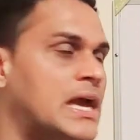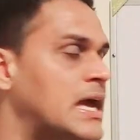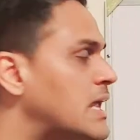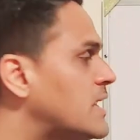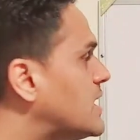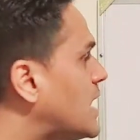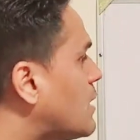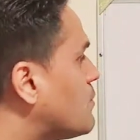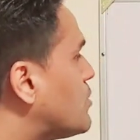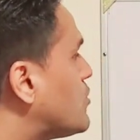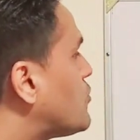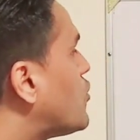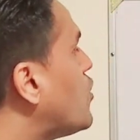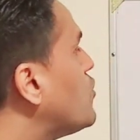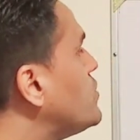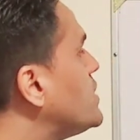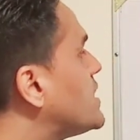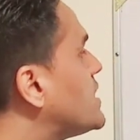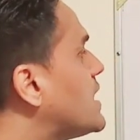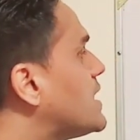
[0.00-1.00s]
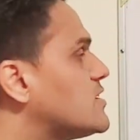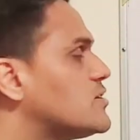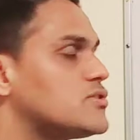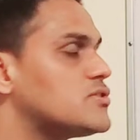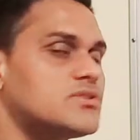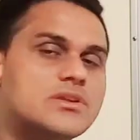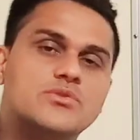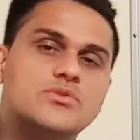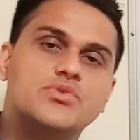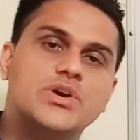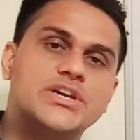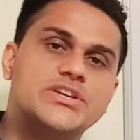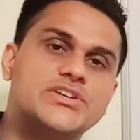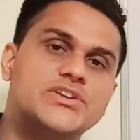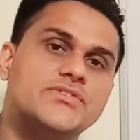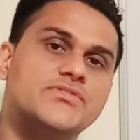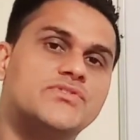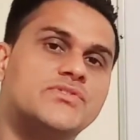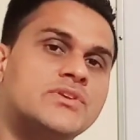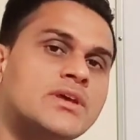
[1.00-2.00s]
Now before we get into the
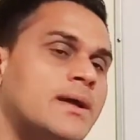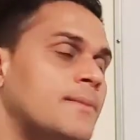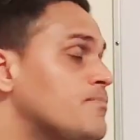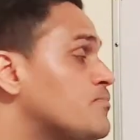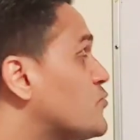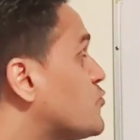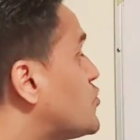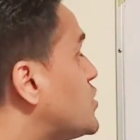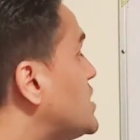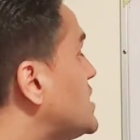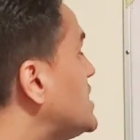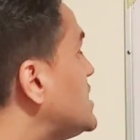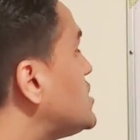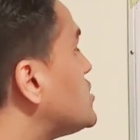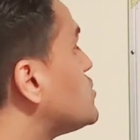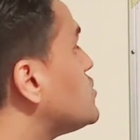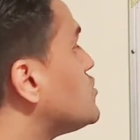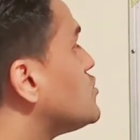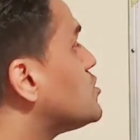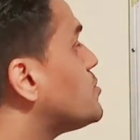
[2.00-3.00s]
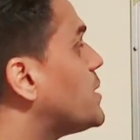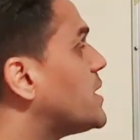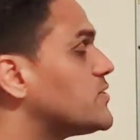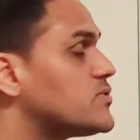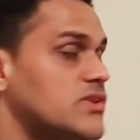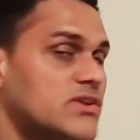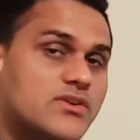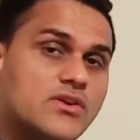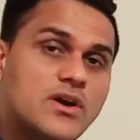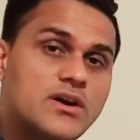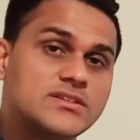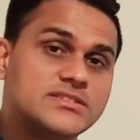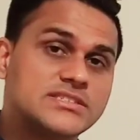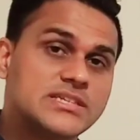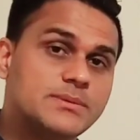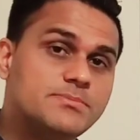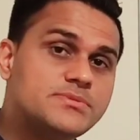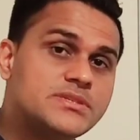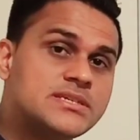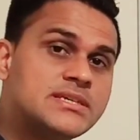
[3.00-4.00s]
questions, we need to know the basic
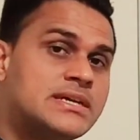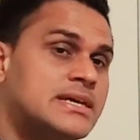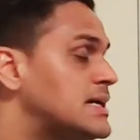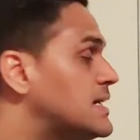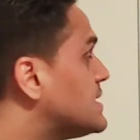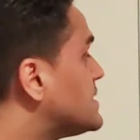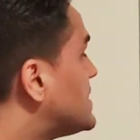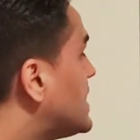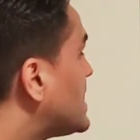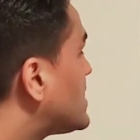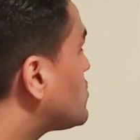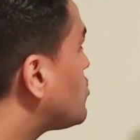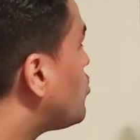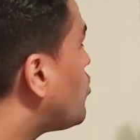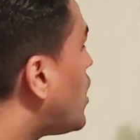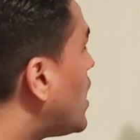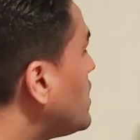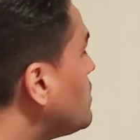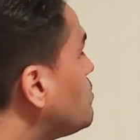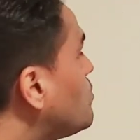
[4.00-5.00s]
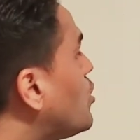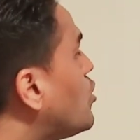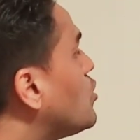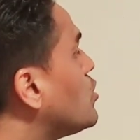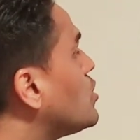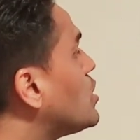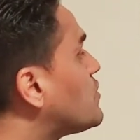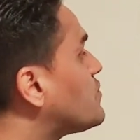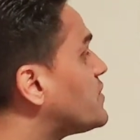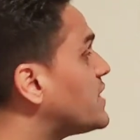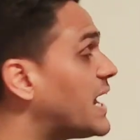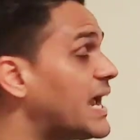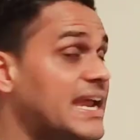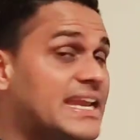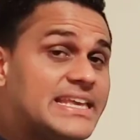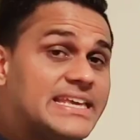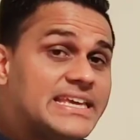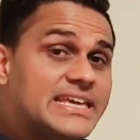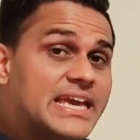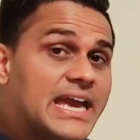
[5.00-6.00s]
concept that 1 mole of
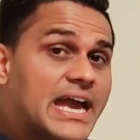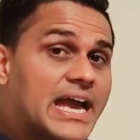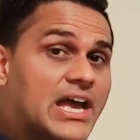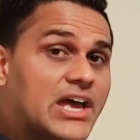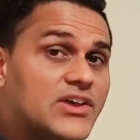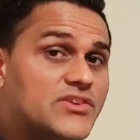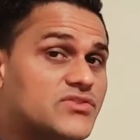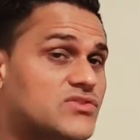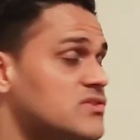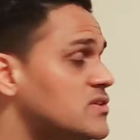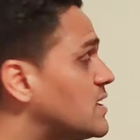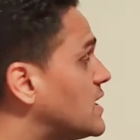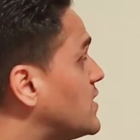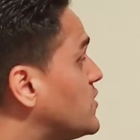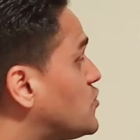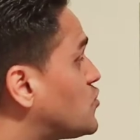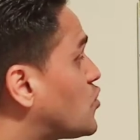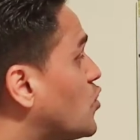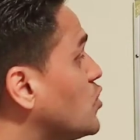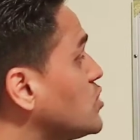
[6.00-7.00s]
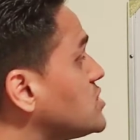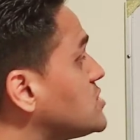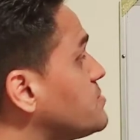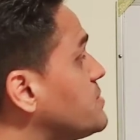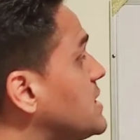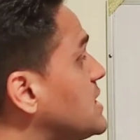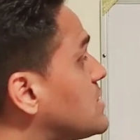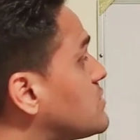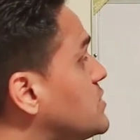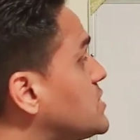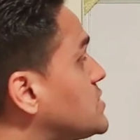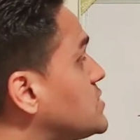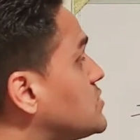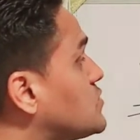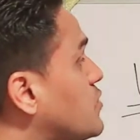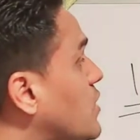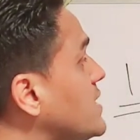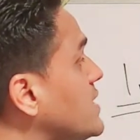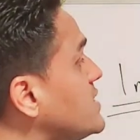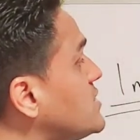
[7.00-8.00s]
any gas is going to be equal to
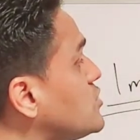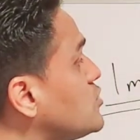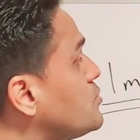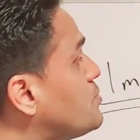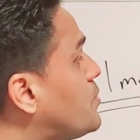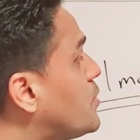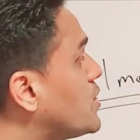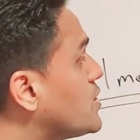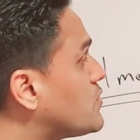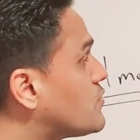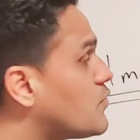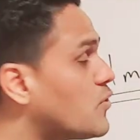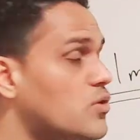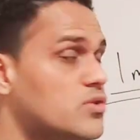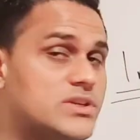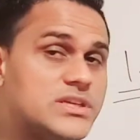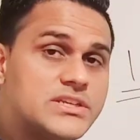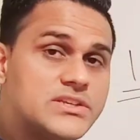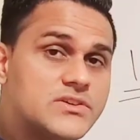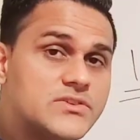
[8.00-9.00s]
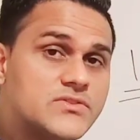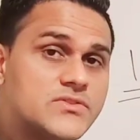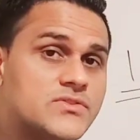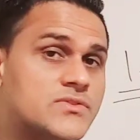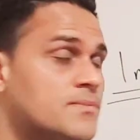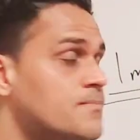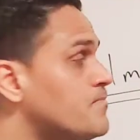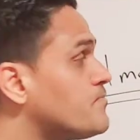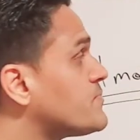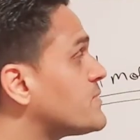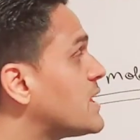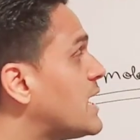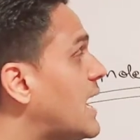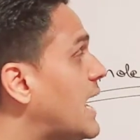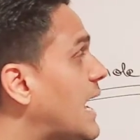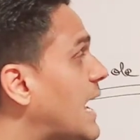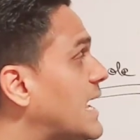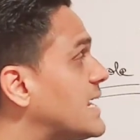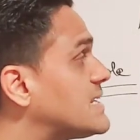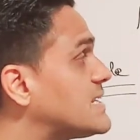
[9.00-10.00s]
22.4 liters
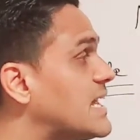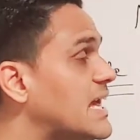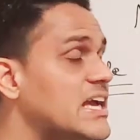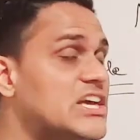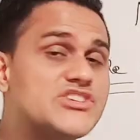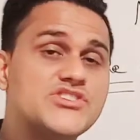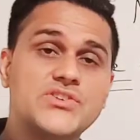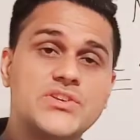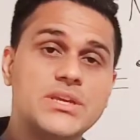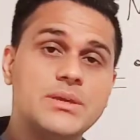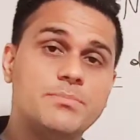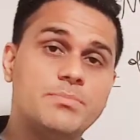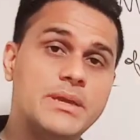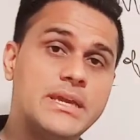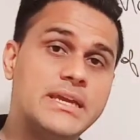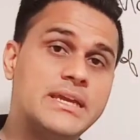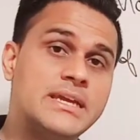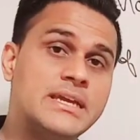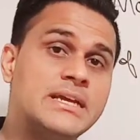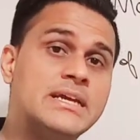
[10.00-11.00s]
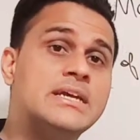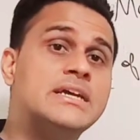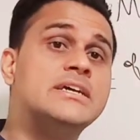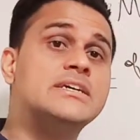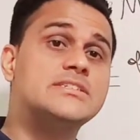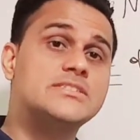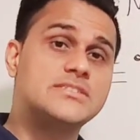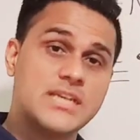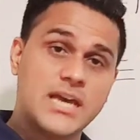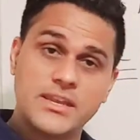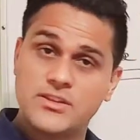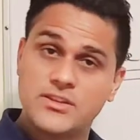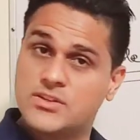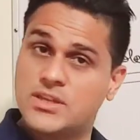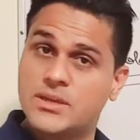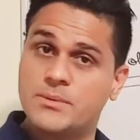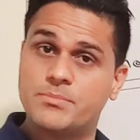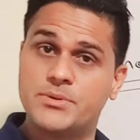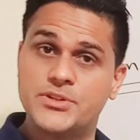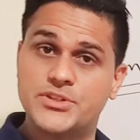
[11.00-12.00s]
at STP, standard
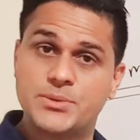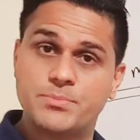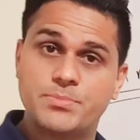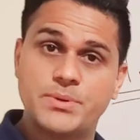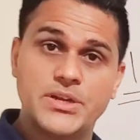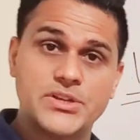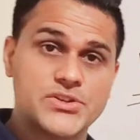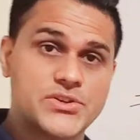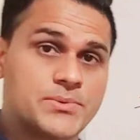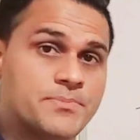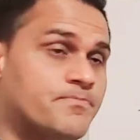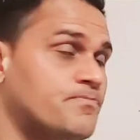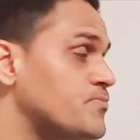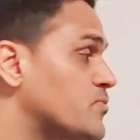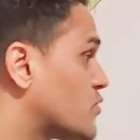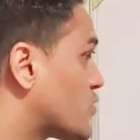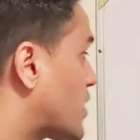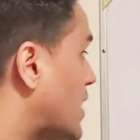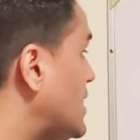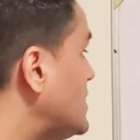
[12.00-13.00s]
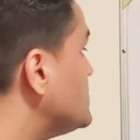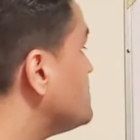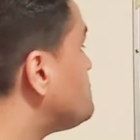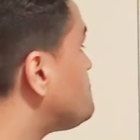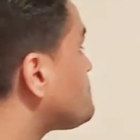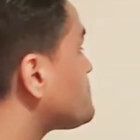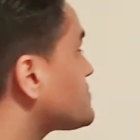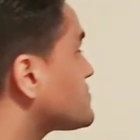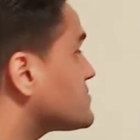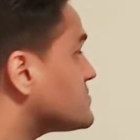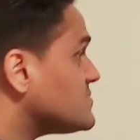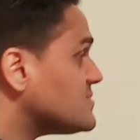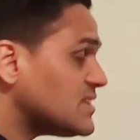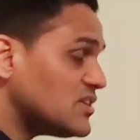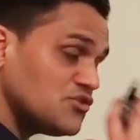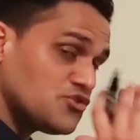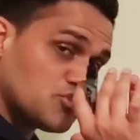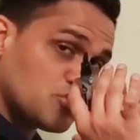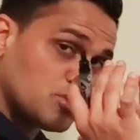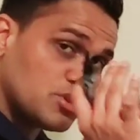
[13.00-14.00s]
temperature pressure. Okay,
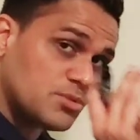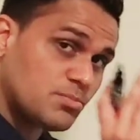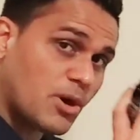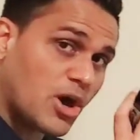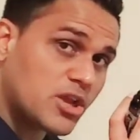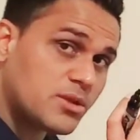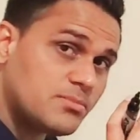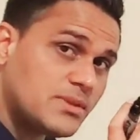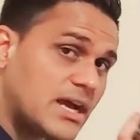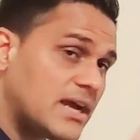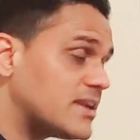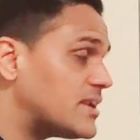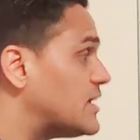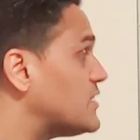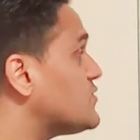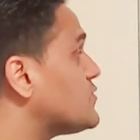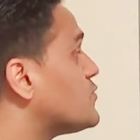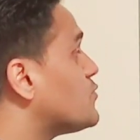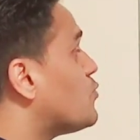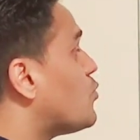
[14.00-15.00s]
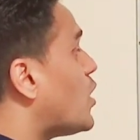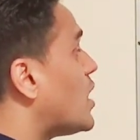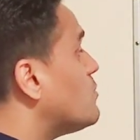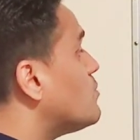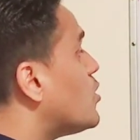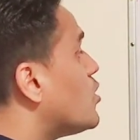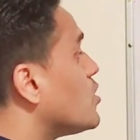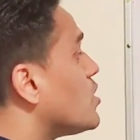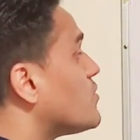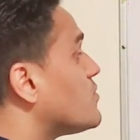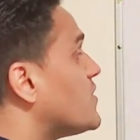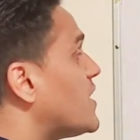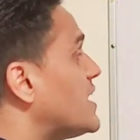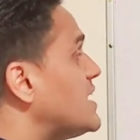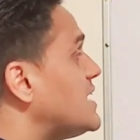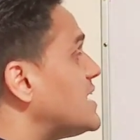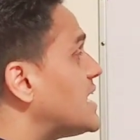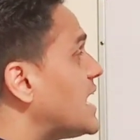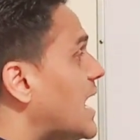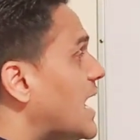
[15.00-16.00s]
so the bottom line is 1 mole of any
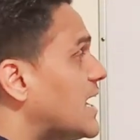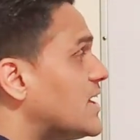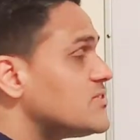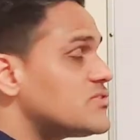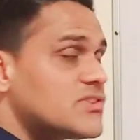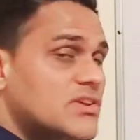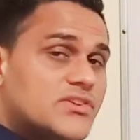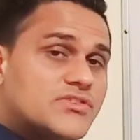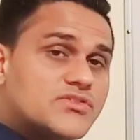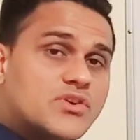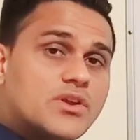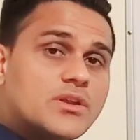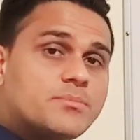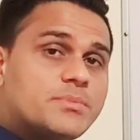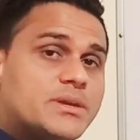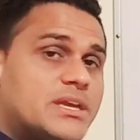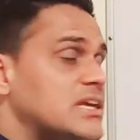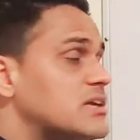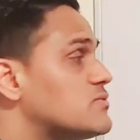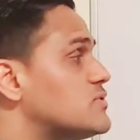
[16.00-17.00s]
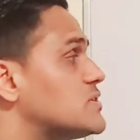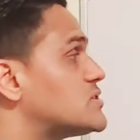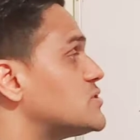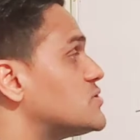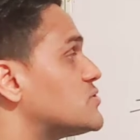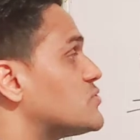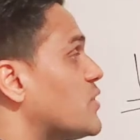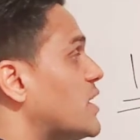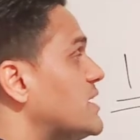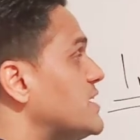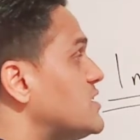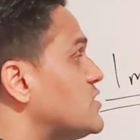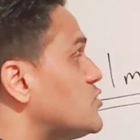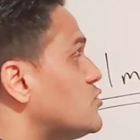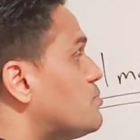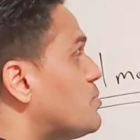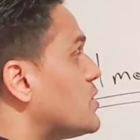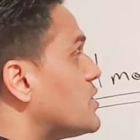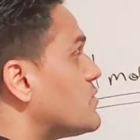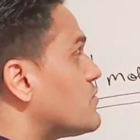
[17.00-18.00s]
gas is going to be equal to
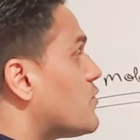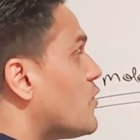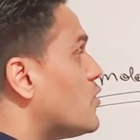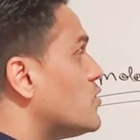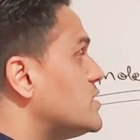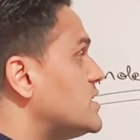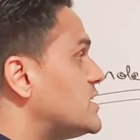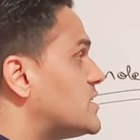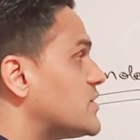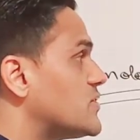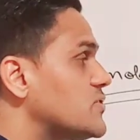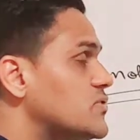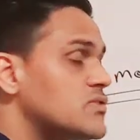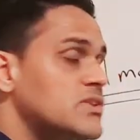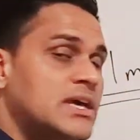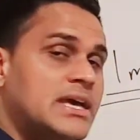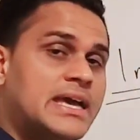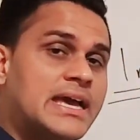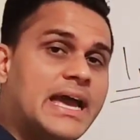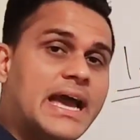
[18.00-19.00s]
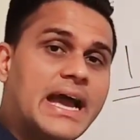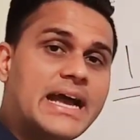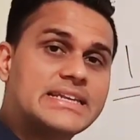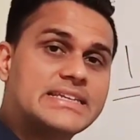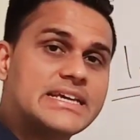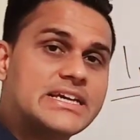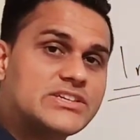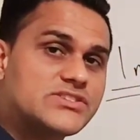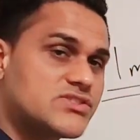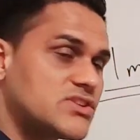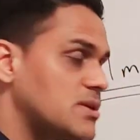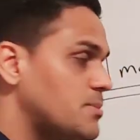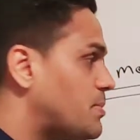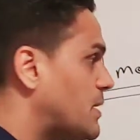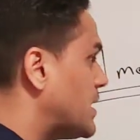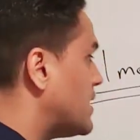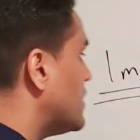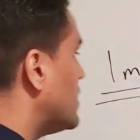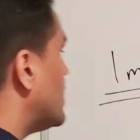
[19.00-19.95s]
22.4 liters at STP.